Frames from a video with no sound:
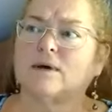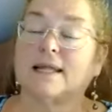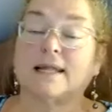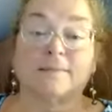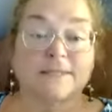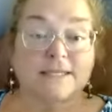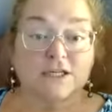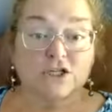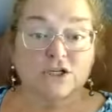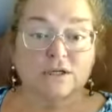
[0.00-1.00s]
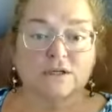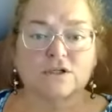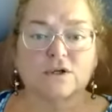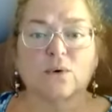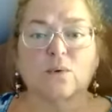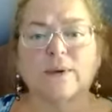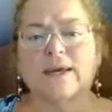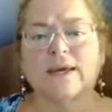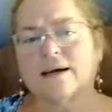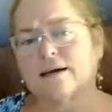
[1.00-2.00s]
limitation. So
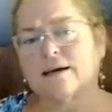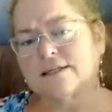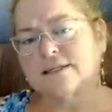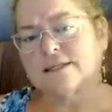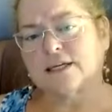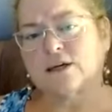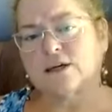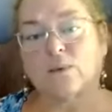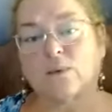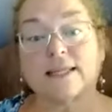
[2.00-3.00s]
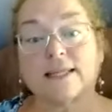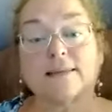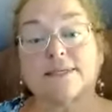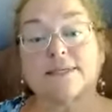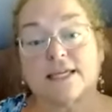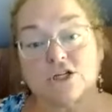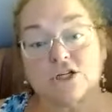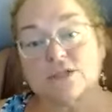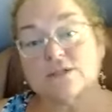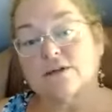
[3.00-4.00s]
we can understand what the
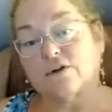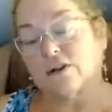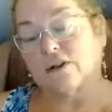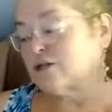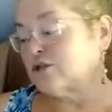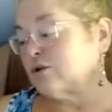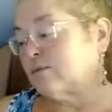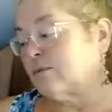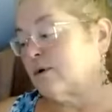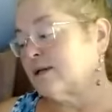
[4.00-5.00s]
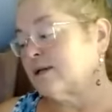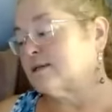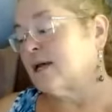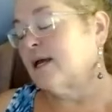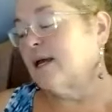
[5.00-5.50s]
limitations of our logical mind is.